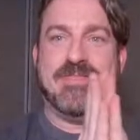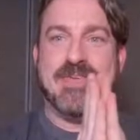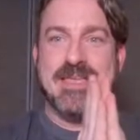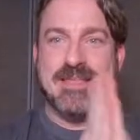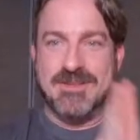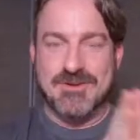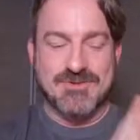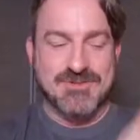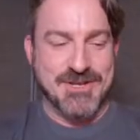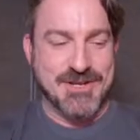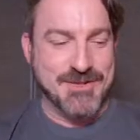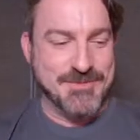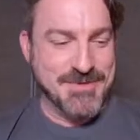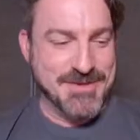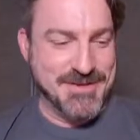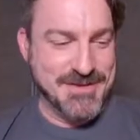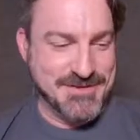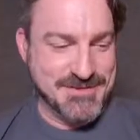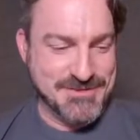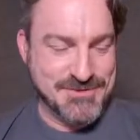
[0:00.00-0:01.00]
thank you,
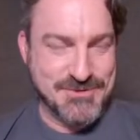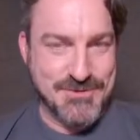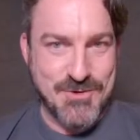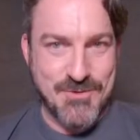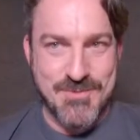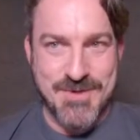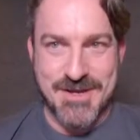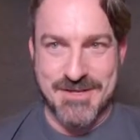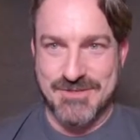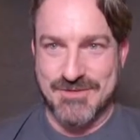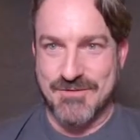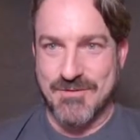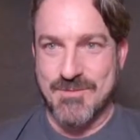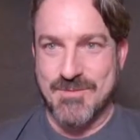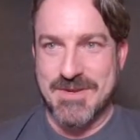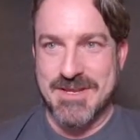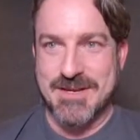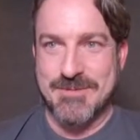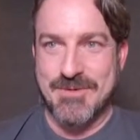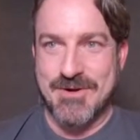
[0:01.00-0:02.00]
gentlemen, so much
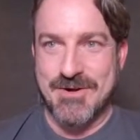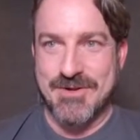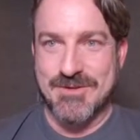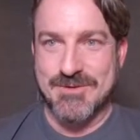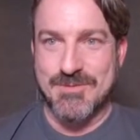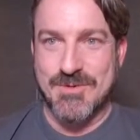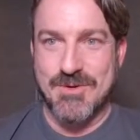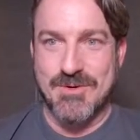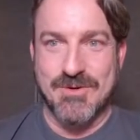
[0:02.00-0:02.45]
for being part of this